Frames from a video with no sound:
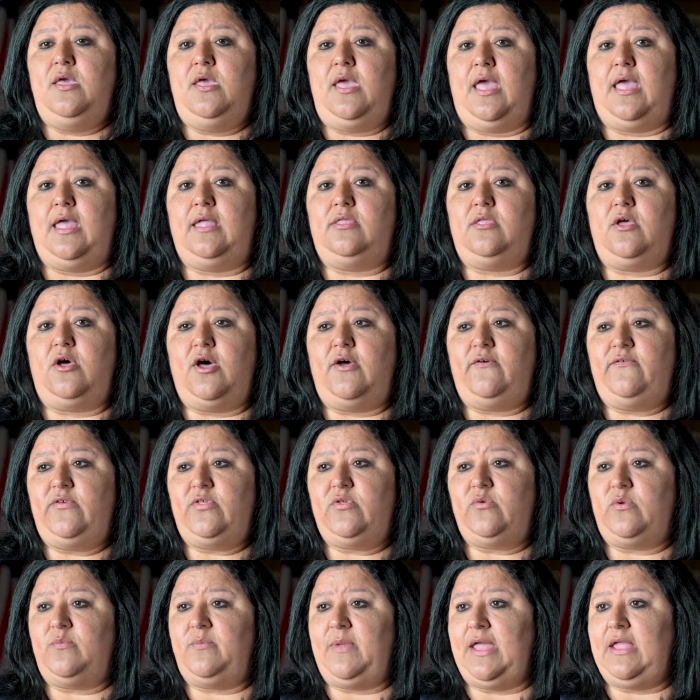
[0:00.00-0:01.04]
And the
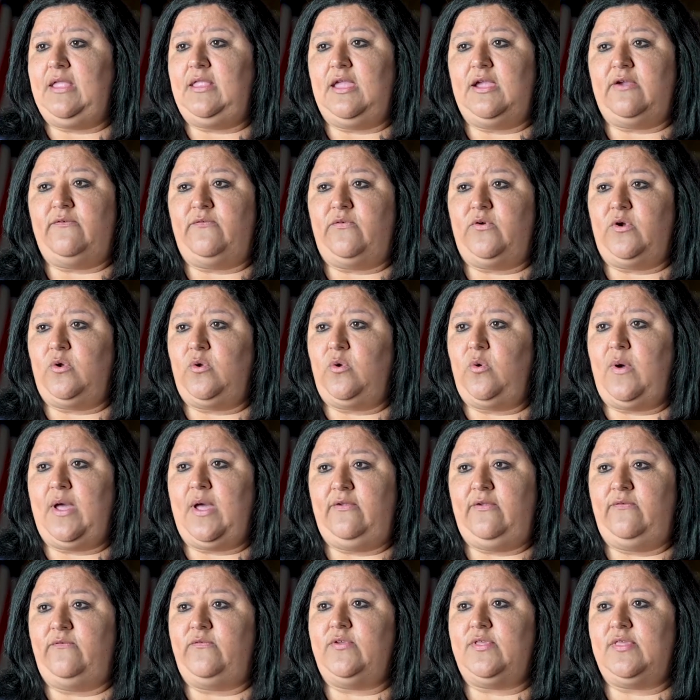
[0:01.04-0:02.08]
office remained there for
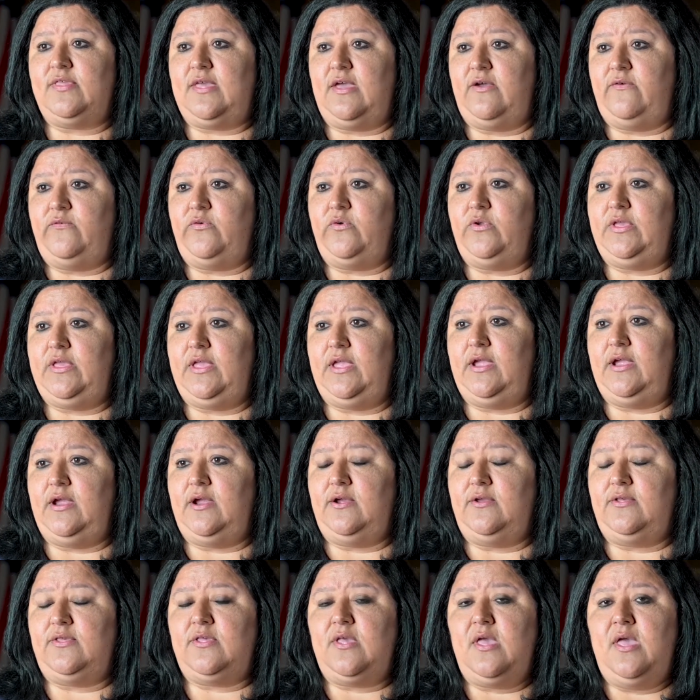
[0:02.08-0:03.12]
several
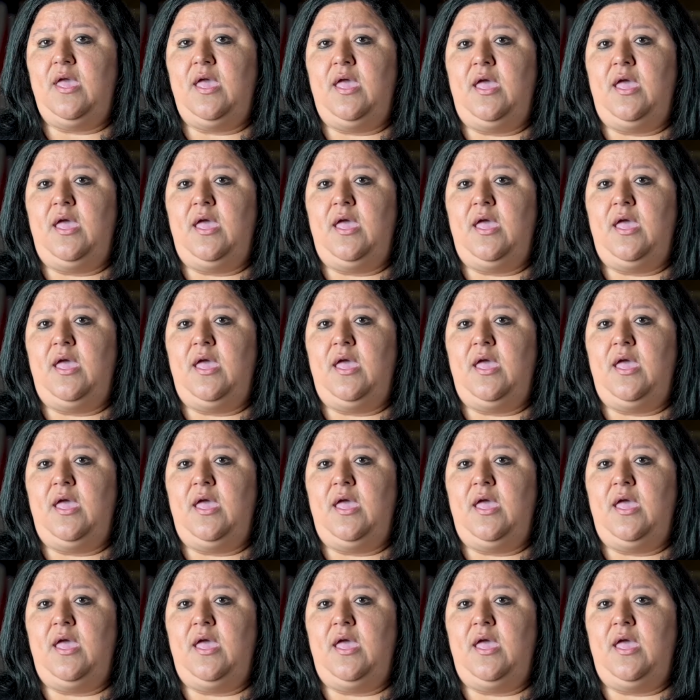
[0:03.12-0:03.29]
years.